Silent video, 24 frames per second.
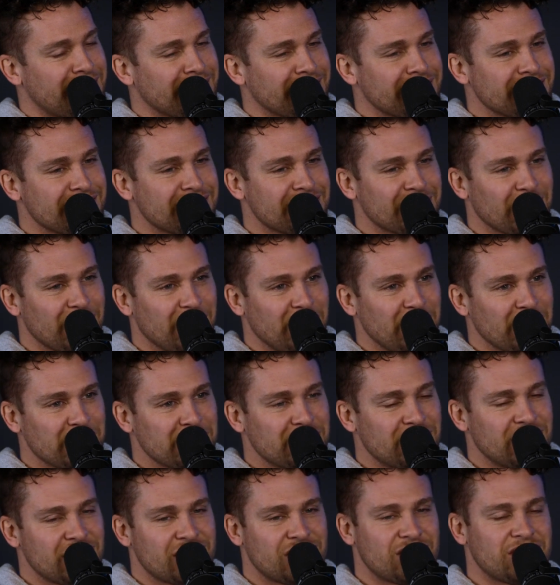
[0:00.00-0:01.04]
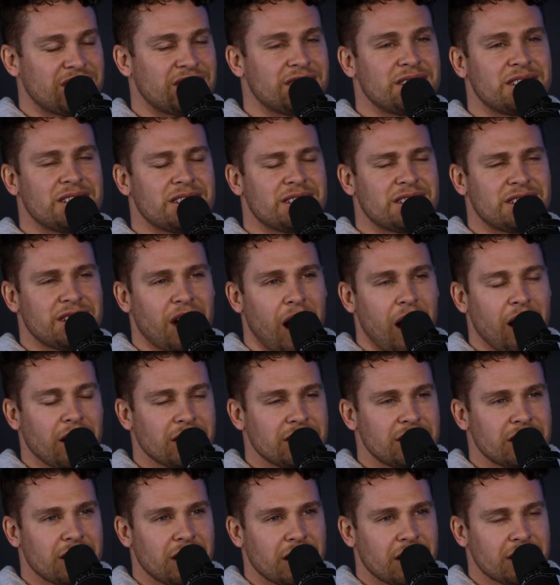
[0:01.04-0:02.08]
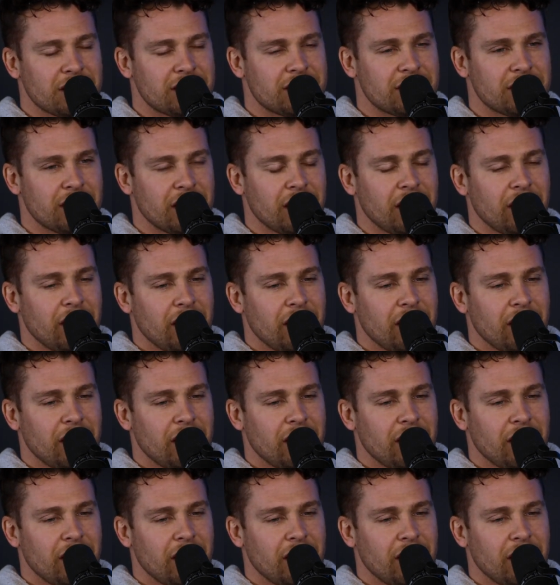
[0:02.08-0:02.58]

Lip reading: And so just challenging us